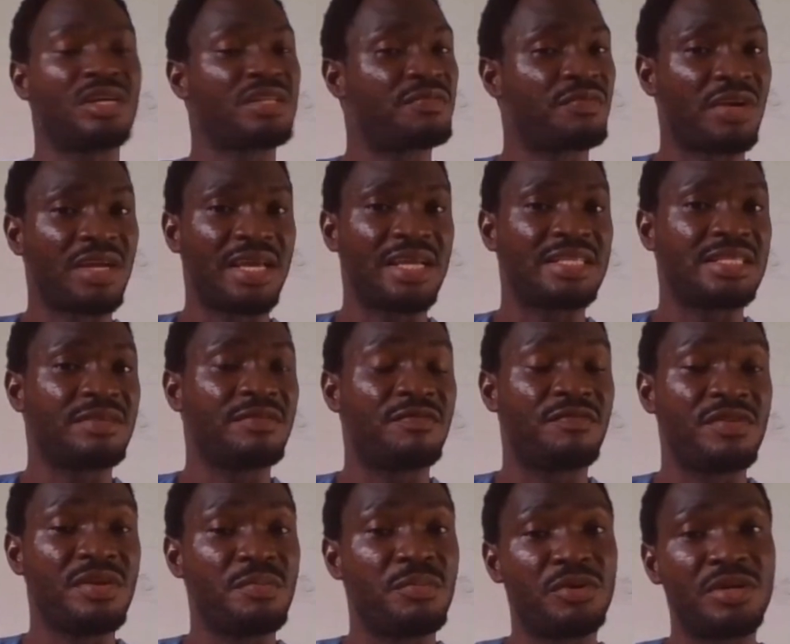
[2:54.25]
Not
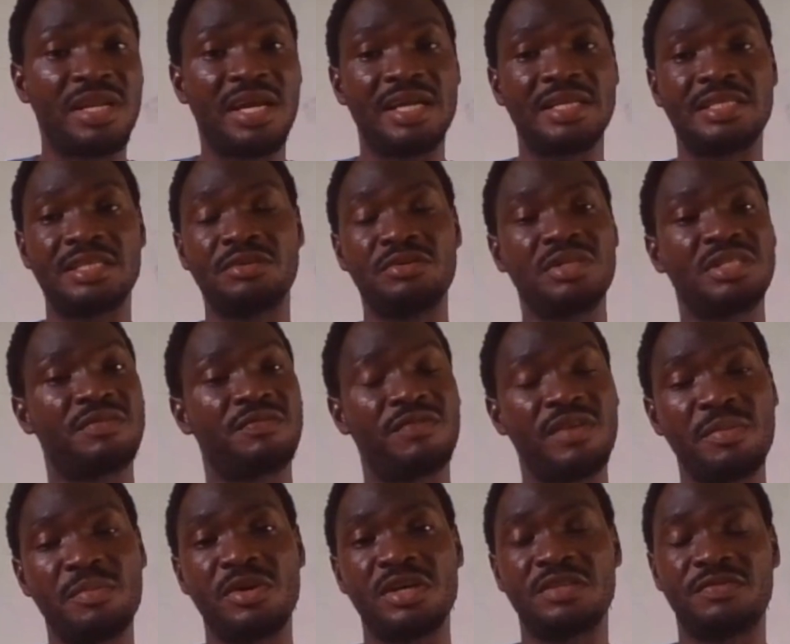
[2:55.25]
forgetting Fibonacci, who
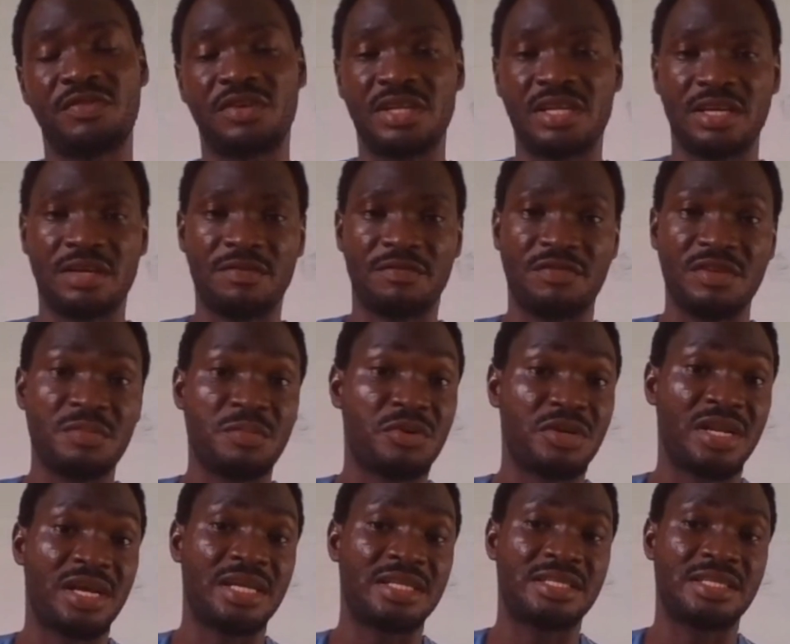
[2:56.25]
is famous for the
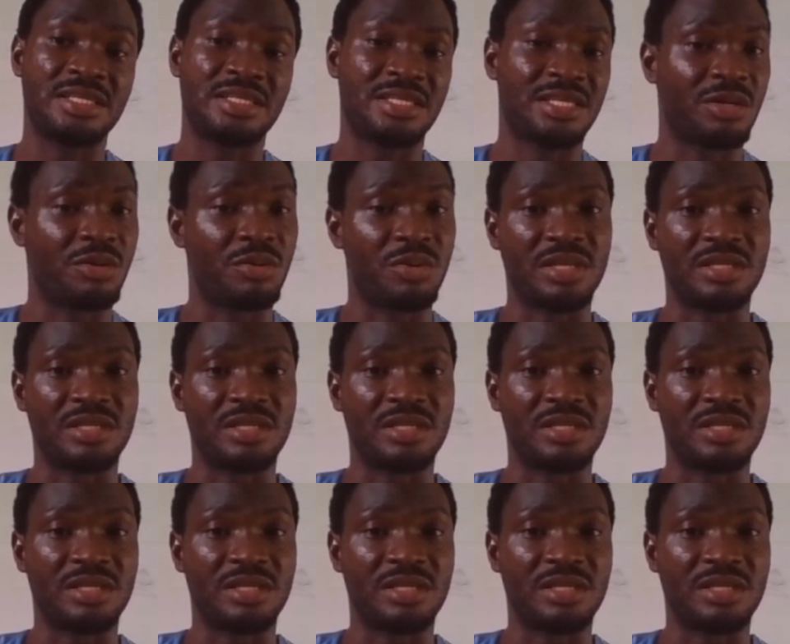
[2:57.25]
Fibonacci